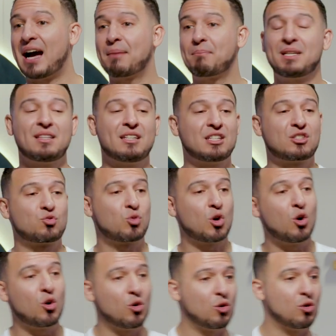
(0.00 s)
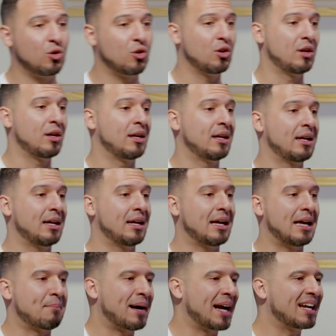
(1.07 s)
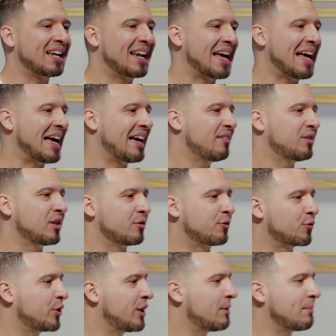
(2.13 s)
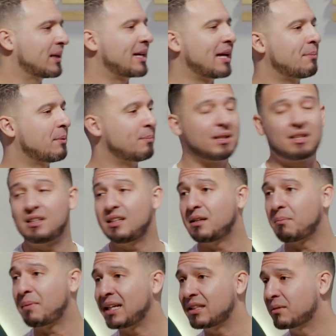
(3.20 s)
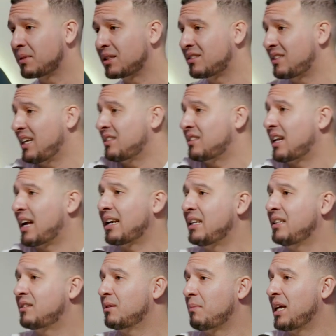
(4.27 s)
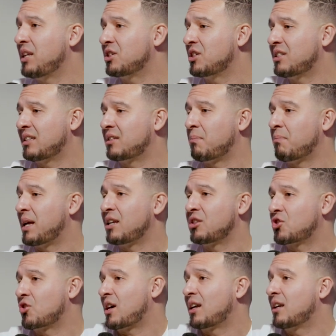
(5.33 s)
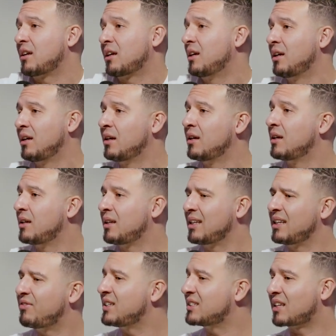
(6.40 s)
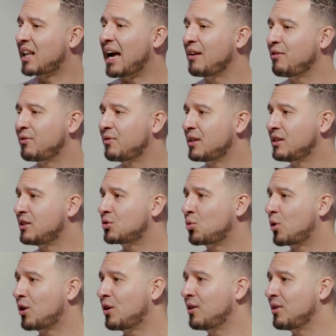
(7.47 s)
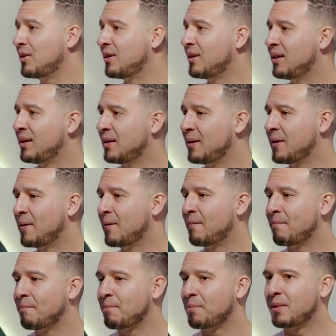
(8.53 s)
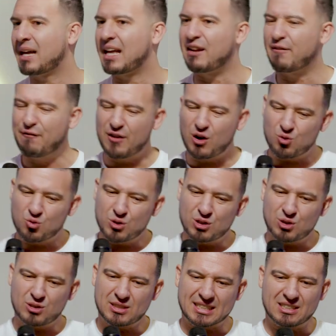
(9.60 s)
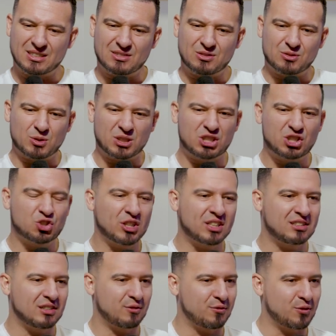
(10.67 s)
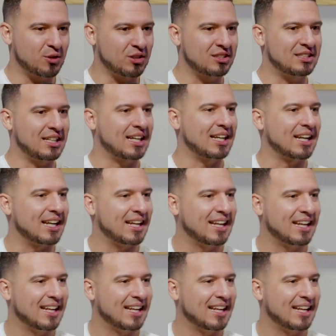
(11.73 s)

I'm in this role, am I going to have the freedom and capability to make the mistakes that I need to make just as a man trying to live his life in this world? And it felt real like restrictive for a second.